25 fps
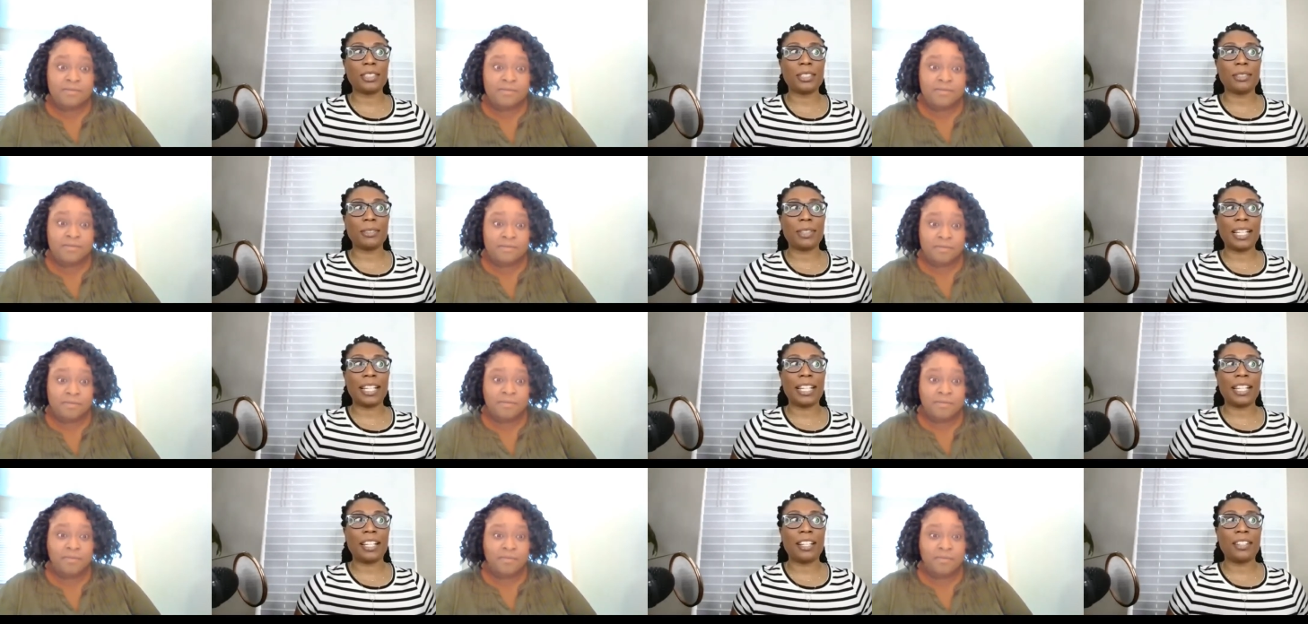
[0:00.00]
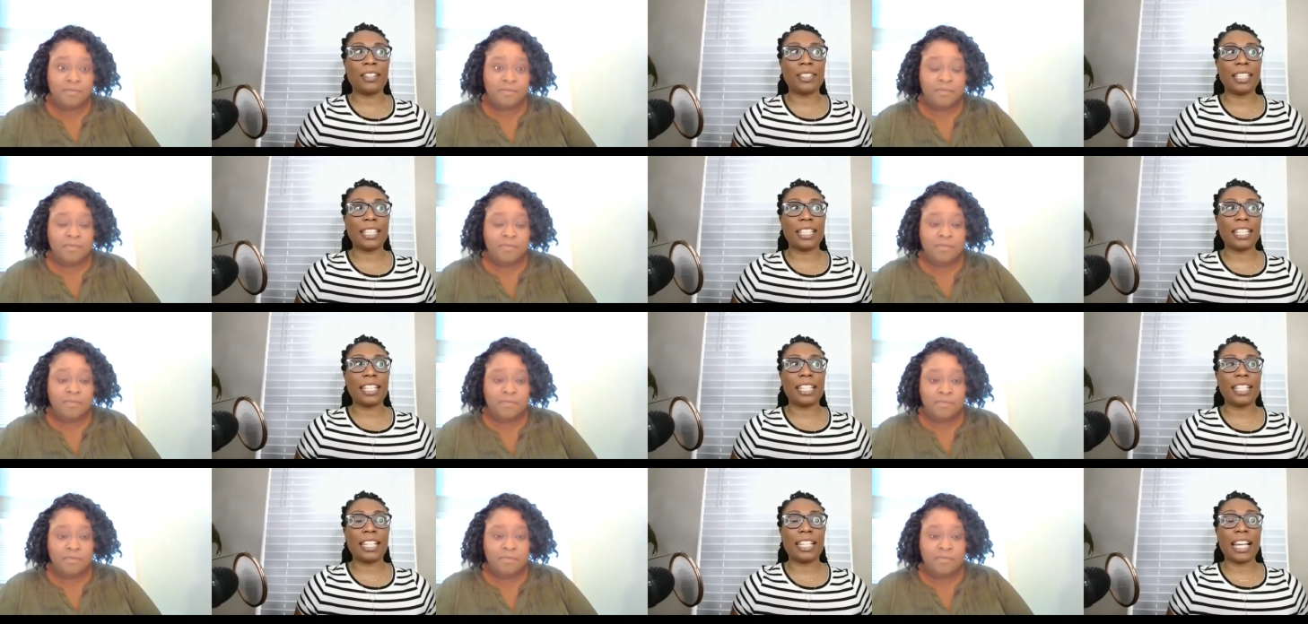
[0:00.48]
Speaker 1: around
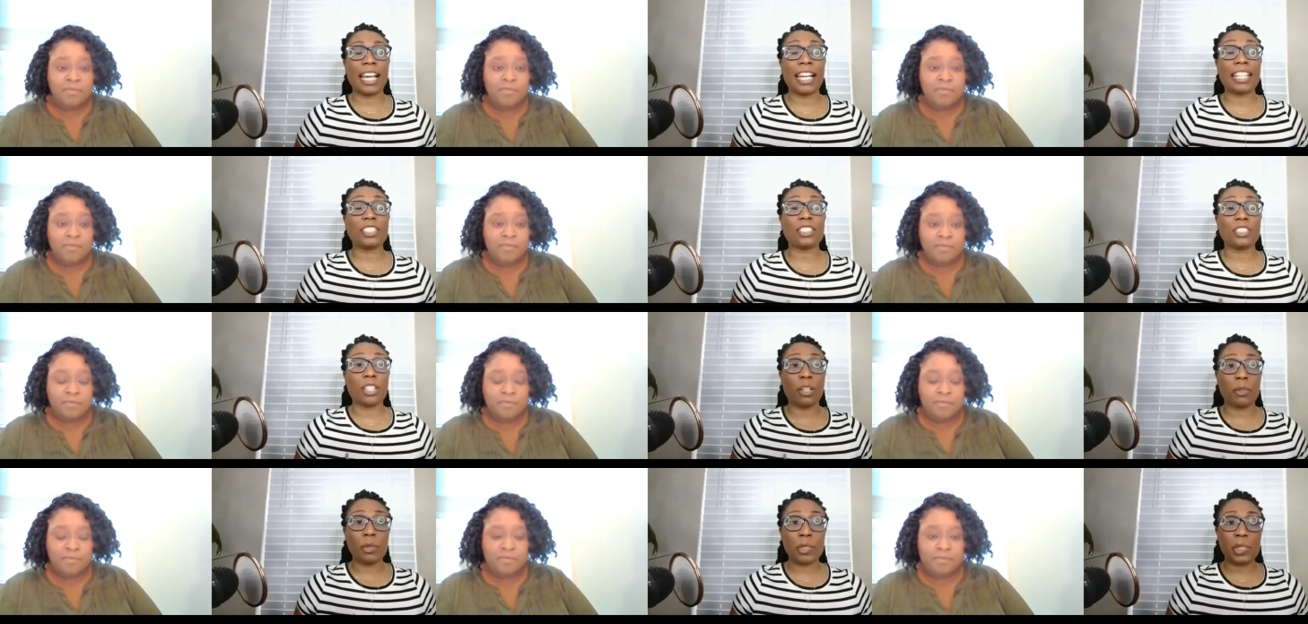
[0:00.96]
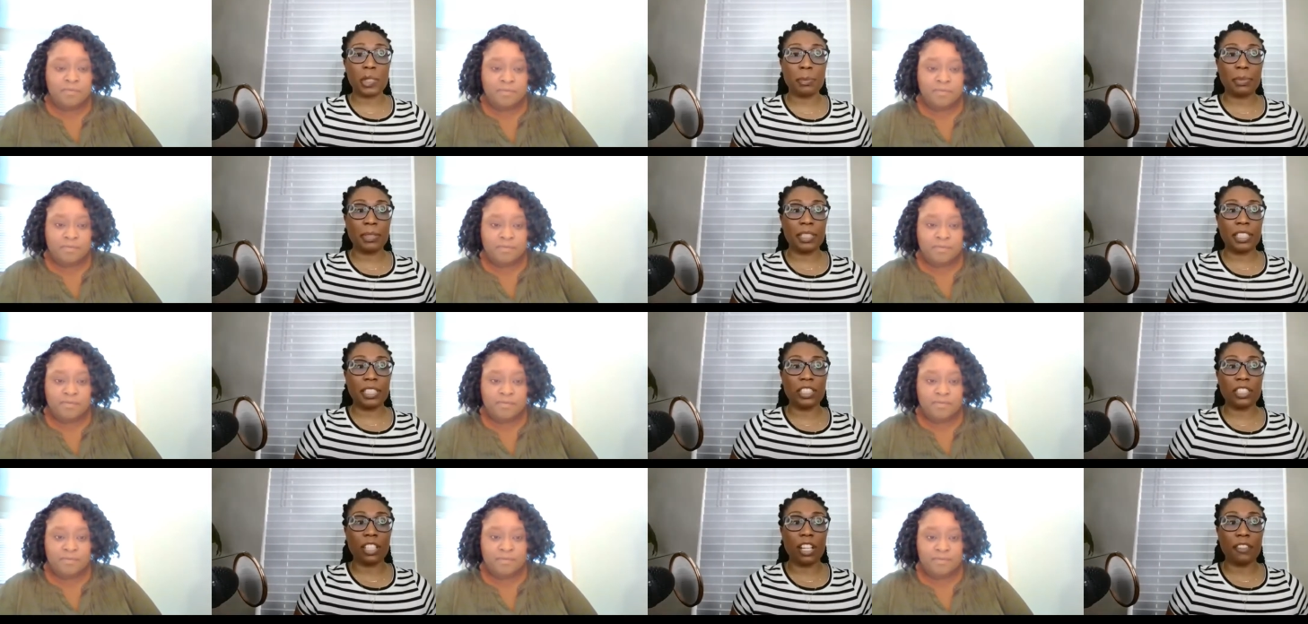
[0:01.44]
and I saw it was a
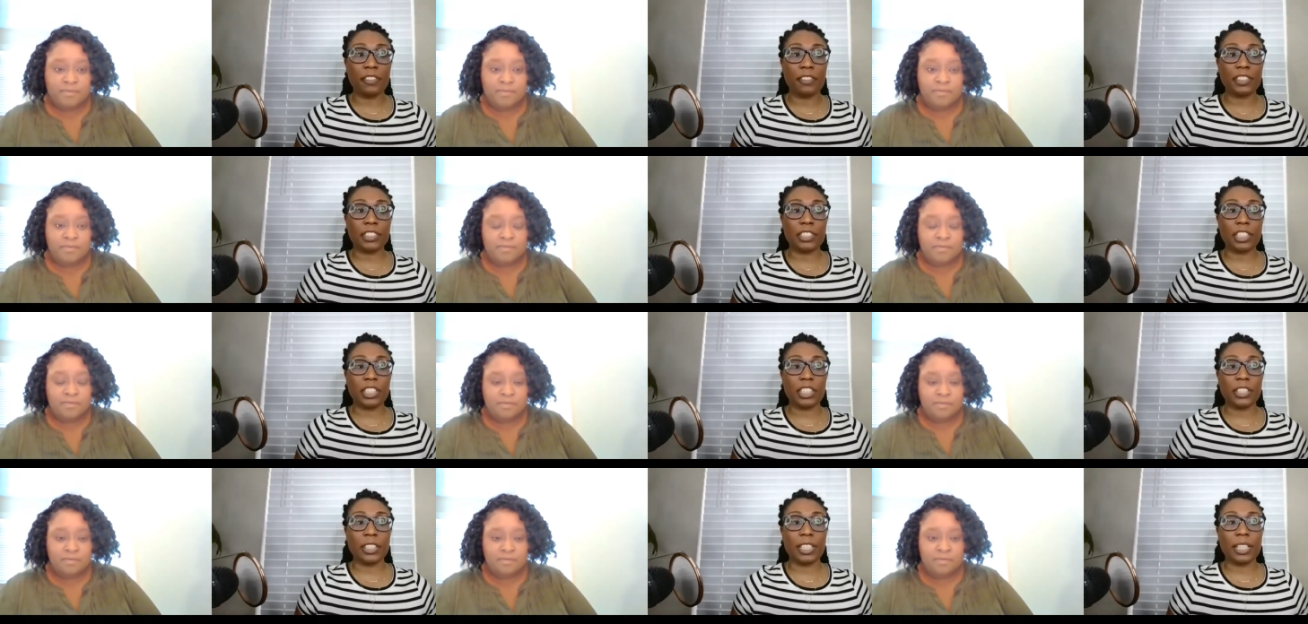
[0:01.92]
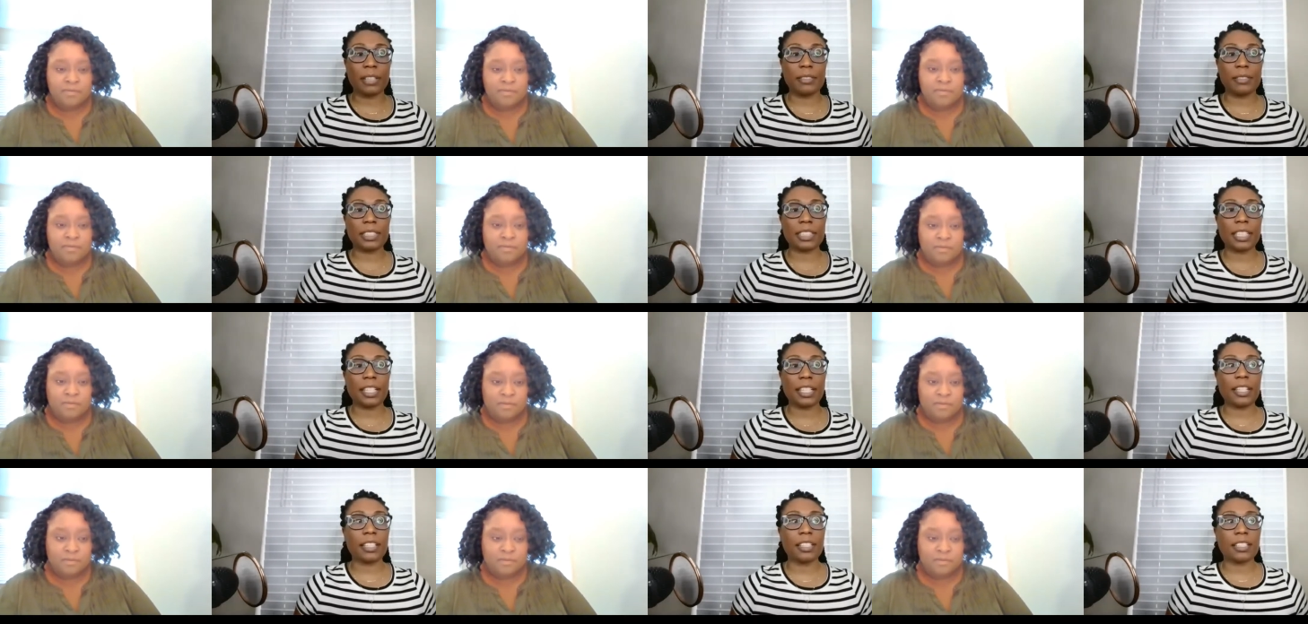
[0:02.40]
police officer. And I
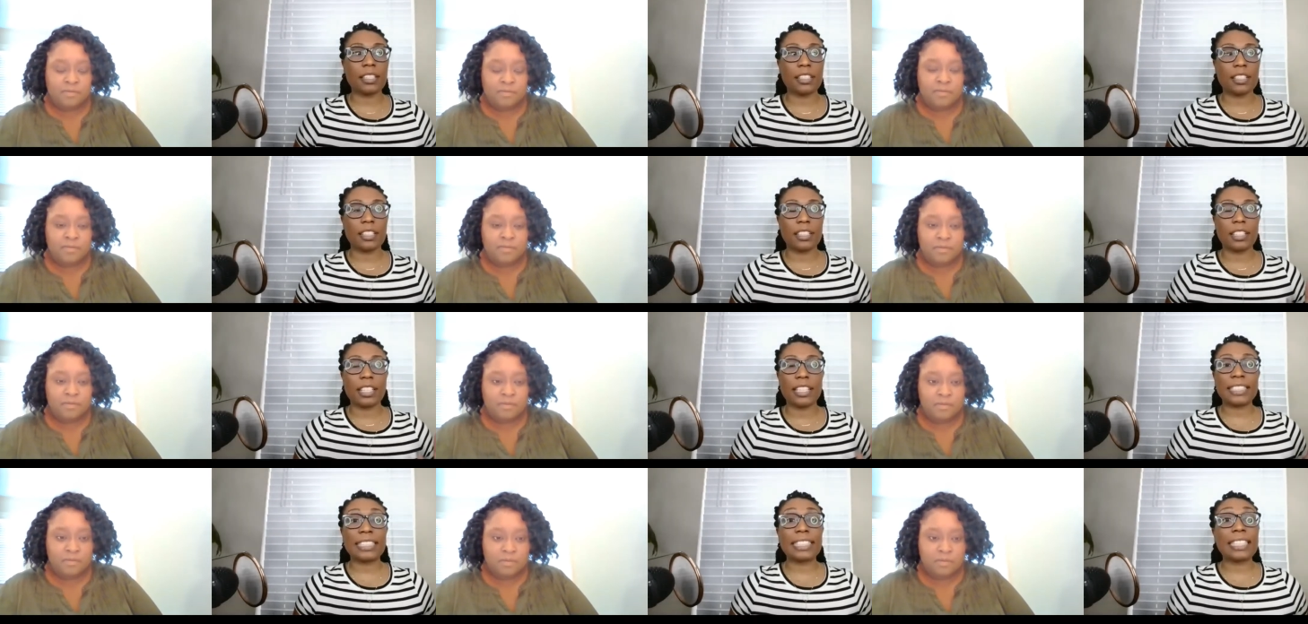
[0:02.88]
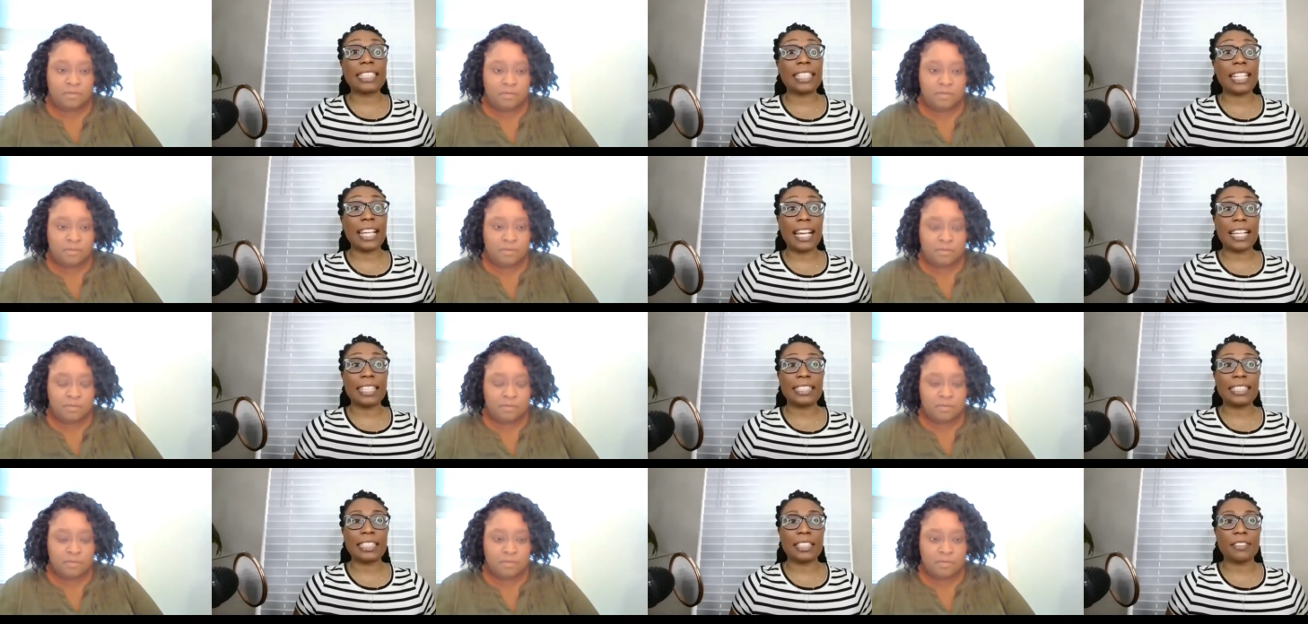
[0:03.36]
was like, I said,
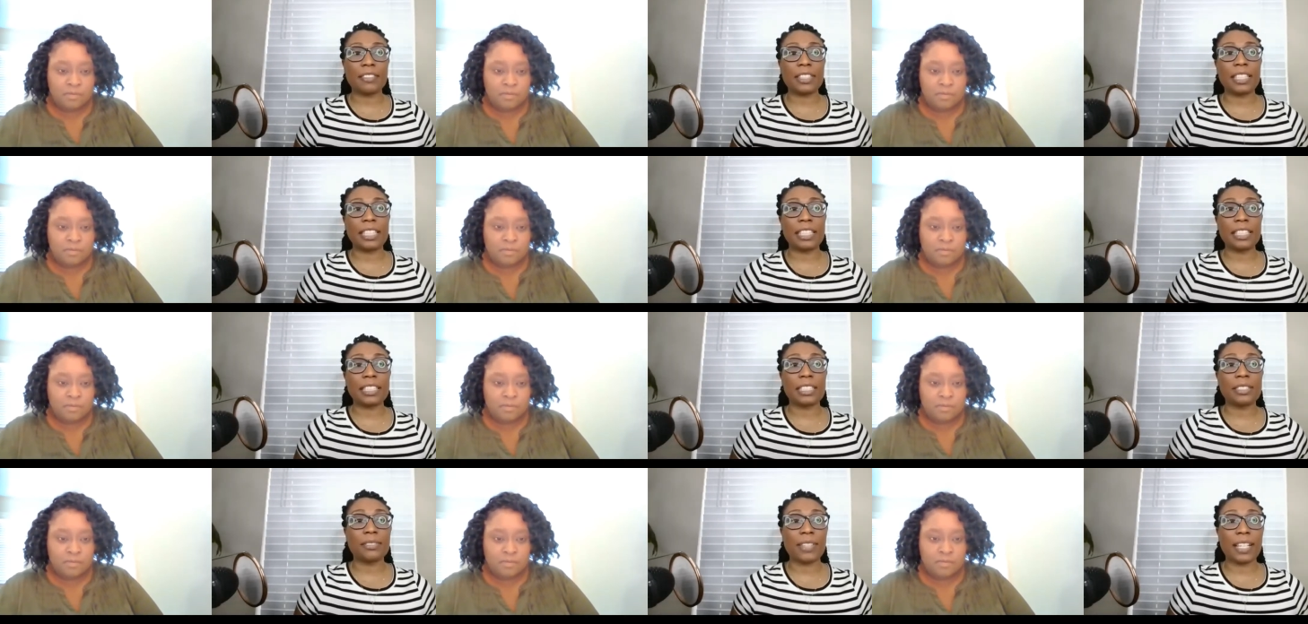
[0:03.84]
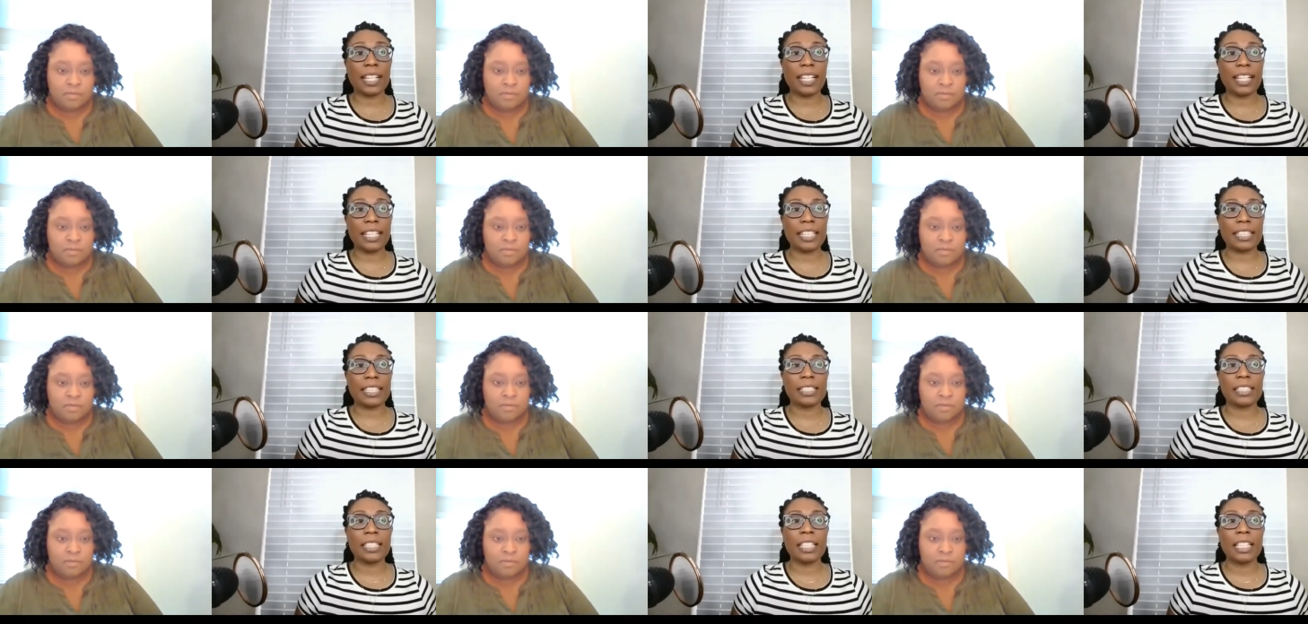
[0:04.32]
yes, everything's
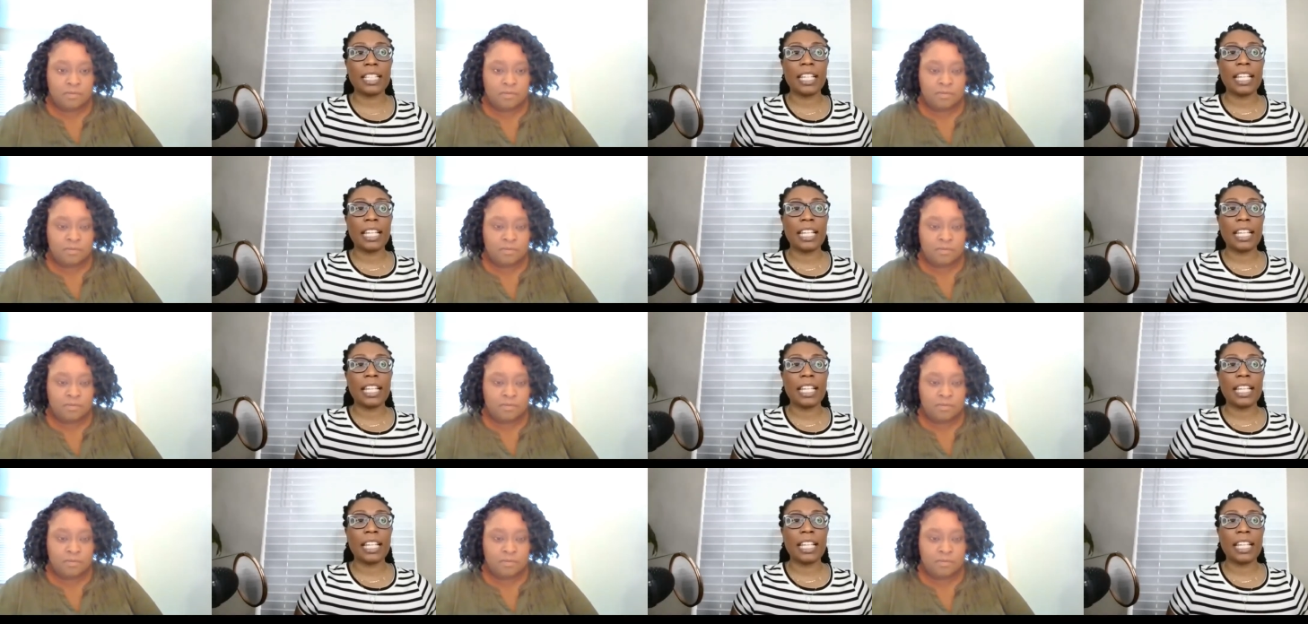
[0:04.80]
fine.